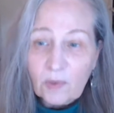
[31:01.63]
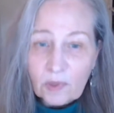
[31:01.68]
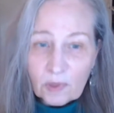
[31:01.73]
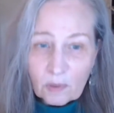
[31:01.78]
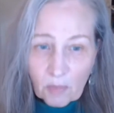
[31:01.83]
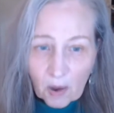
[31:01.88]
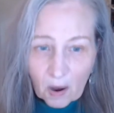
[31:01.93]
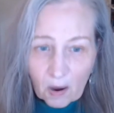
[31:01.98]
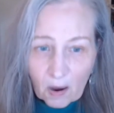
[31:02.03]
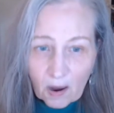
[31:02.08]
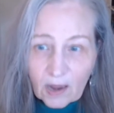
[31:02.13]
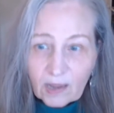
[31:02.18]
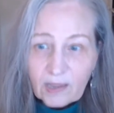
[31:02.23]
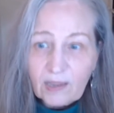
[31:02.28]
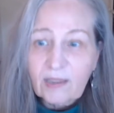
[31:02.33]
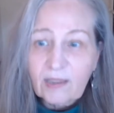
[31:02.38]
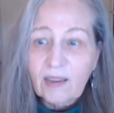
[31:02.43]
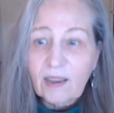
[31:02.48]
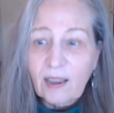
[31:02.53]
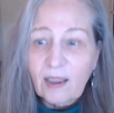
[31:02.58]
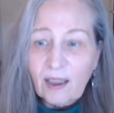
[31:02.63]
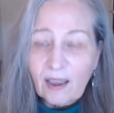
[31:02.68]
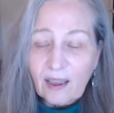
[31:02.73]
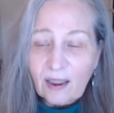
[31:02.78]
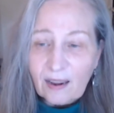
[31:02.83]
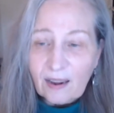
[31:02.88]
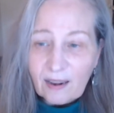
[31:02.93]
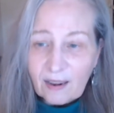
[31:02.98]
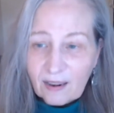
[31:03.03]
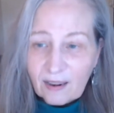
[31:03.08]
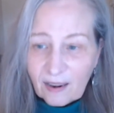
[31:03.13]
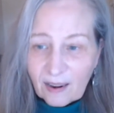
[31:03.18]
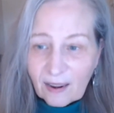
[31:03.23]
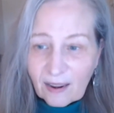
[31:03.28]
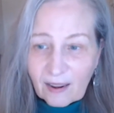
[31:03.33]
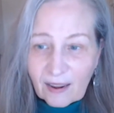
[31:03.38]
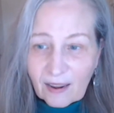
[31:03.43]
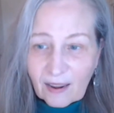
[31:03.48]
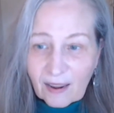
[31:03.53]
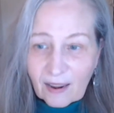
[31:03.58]
with the boss and,
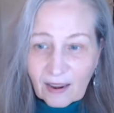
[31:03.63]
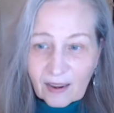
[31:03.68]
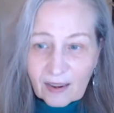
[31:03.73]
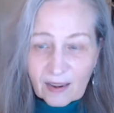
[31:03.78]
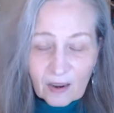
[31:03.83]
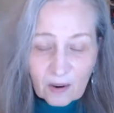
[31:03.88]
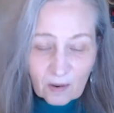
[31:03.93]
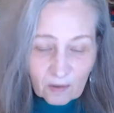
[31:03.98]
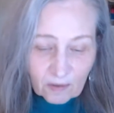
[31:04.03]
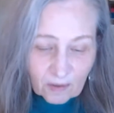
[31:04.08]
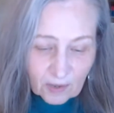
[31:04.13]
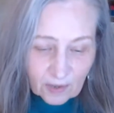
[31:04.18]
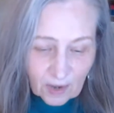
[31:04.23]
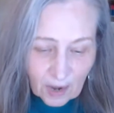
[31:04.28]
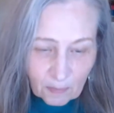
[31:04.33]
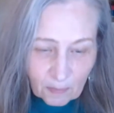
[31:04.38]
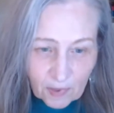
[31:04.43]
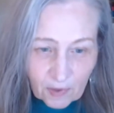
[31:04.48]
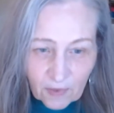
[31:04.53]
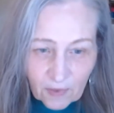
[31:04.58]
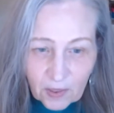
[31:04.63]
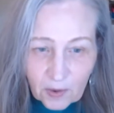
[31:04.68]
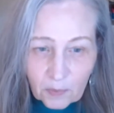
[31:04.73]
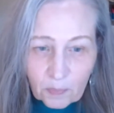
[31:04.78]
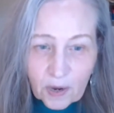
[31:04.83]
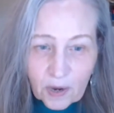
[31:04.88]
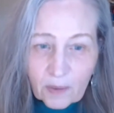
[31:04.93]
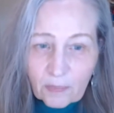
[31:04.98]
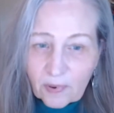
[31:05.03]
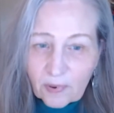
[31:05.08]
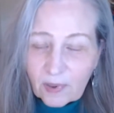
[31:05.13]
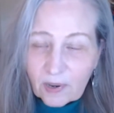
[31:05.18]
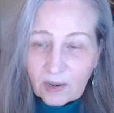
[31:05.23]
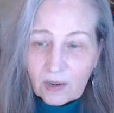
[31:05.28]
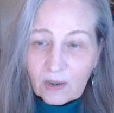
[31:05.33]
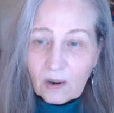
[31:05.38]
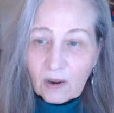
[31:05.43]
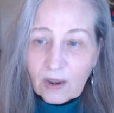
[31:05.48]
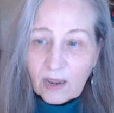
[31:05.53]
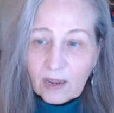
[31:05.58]
a couple of other people
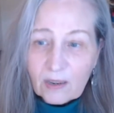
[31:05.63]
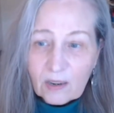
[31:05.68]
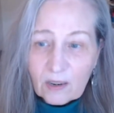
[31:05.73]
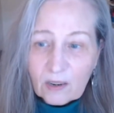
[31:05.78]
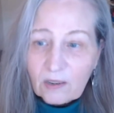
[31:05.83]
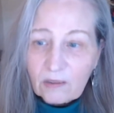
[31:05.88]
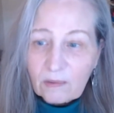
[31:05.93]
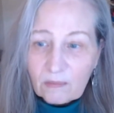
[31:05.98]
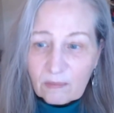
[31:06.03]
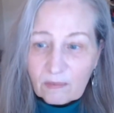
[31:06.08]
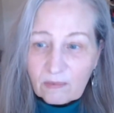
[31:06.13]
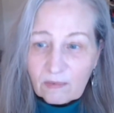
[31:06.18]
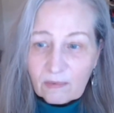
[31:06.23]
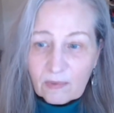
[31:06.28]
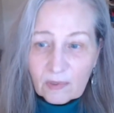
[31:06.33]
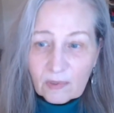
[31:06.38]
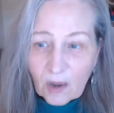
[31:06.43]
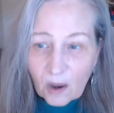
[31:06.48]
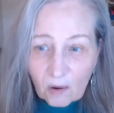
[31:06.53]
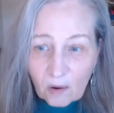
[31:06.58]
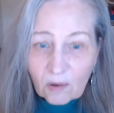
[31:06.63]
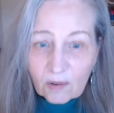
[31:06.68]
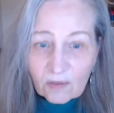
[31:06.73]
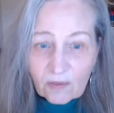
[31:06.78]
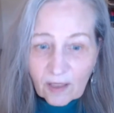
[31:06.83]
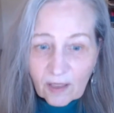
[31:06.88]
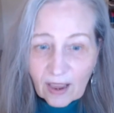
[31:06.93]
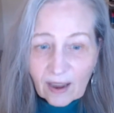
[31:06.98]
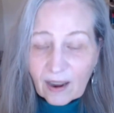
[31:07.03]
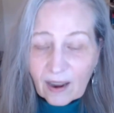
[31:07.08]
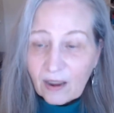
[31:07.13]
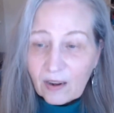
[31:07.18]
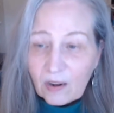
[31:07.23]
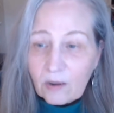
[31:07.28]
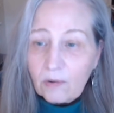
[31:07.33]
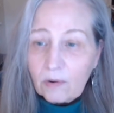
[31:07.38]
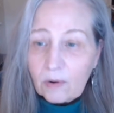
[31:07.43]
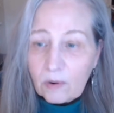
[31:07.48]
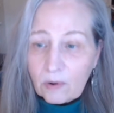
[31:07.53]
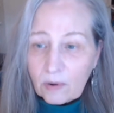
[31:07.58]
and just told flat out,
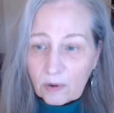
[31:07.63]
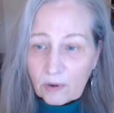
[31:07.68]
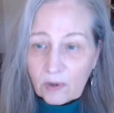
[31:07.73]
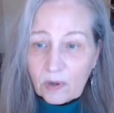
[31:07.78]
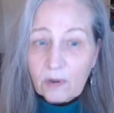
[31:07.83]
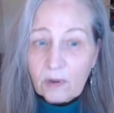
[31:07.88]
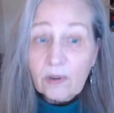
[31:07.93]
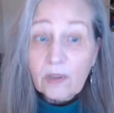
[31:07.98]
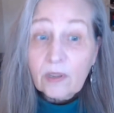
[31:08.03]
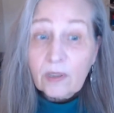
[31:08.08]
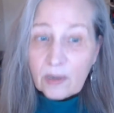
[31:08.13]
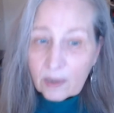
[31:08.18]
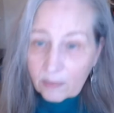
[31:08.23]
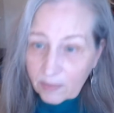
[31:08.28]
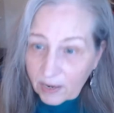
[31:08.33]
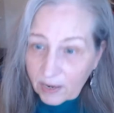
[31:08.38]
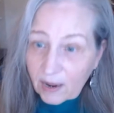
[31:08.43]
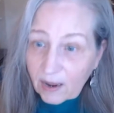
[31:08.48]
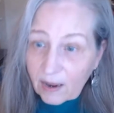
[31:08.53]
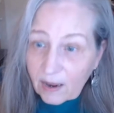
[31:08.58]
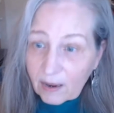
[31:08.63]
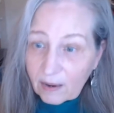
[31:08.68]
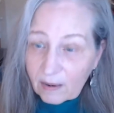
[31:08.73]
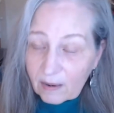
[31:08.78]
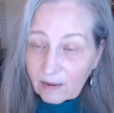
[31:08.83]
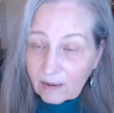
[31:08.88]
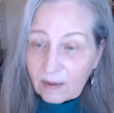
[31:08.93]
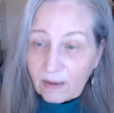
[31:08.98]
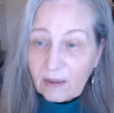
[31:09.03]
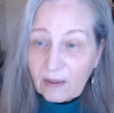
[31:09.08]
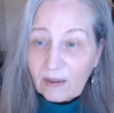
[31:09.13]
you're intimidating.